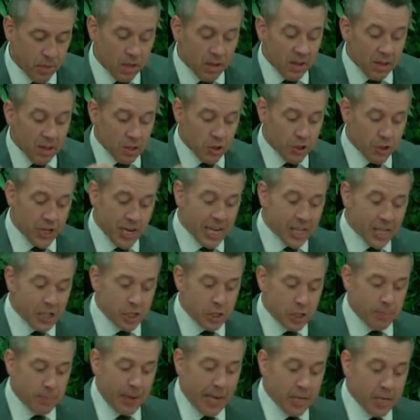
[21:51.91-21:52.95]
Jesus'
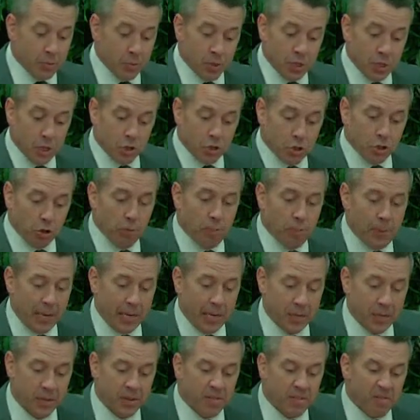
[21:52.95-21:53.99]
peace was a true
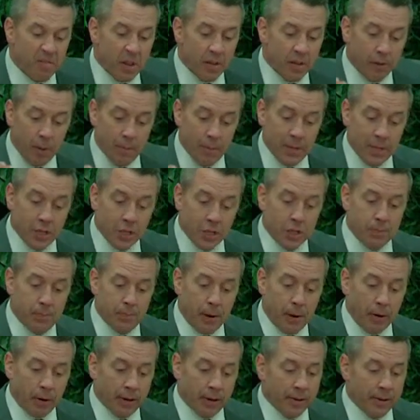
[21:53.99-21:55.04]
peace from his
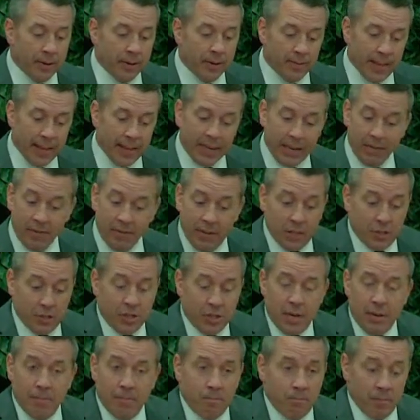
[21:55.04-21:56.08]
spirit that convinced
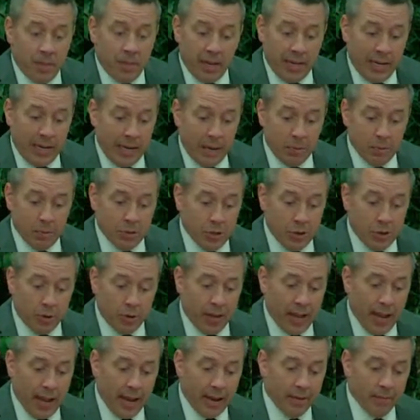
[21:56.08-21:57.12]
him that he was okay.
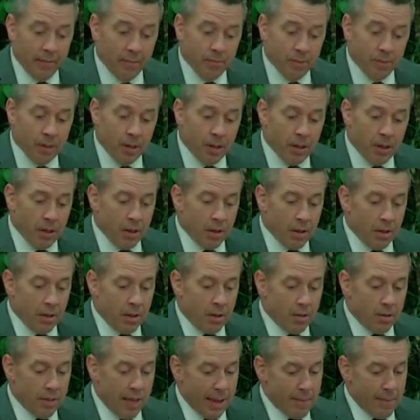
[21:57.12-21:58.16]

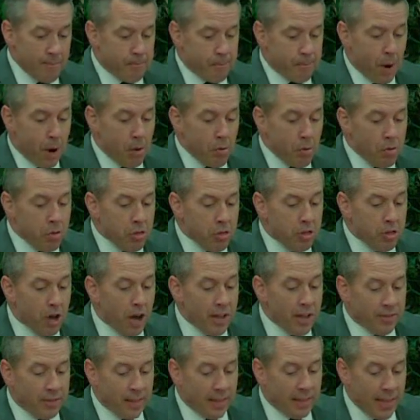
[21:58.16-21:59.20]
They both thought
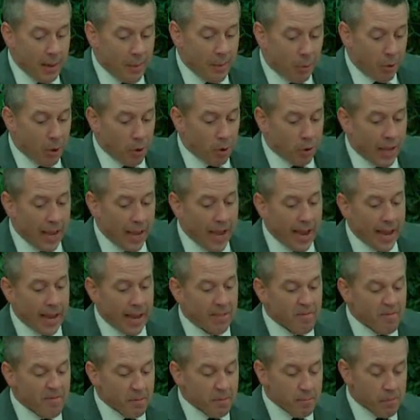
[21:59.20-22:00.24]
that they were okay,
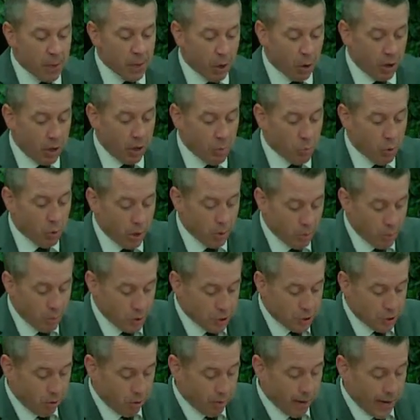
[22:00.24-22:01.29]
but only one was
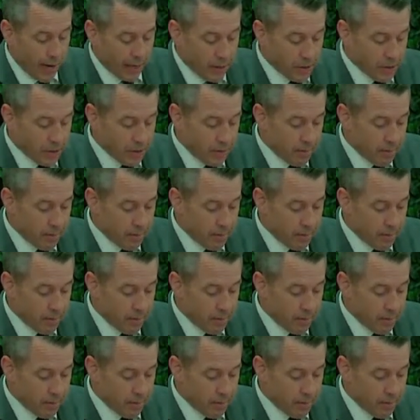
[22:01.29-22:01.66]
correct.